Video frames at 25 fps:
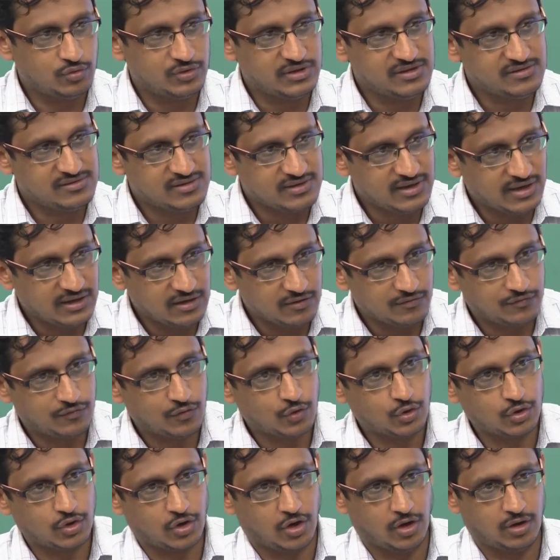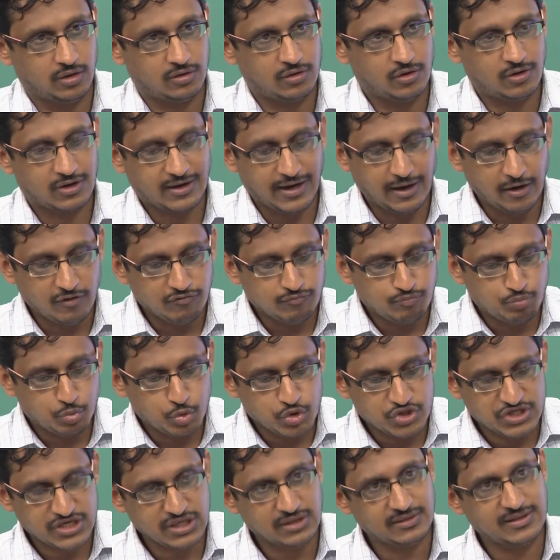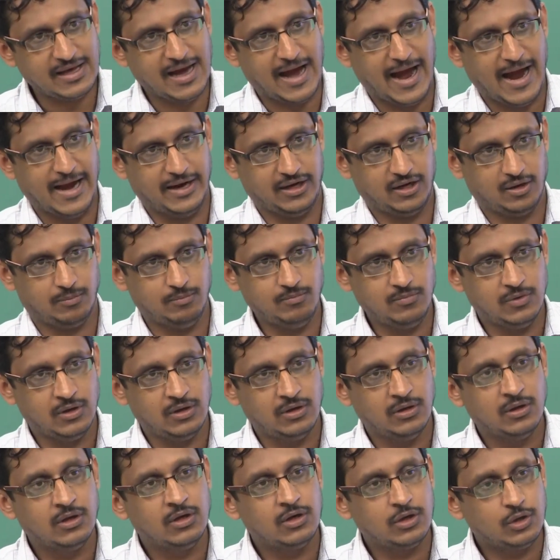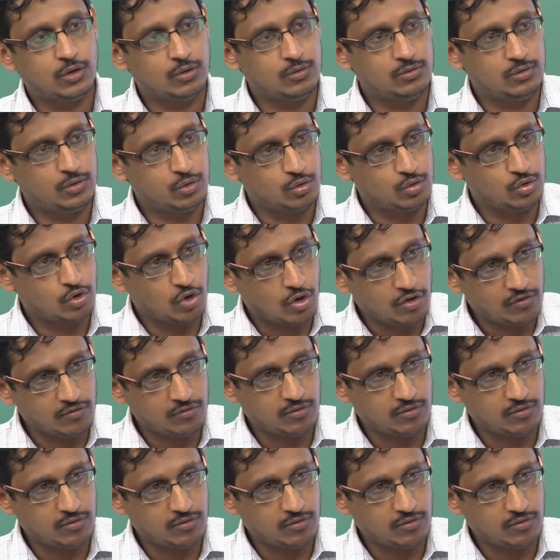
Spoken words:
incident a photon, you are kind of pushing the atom to go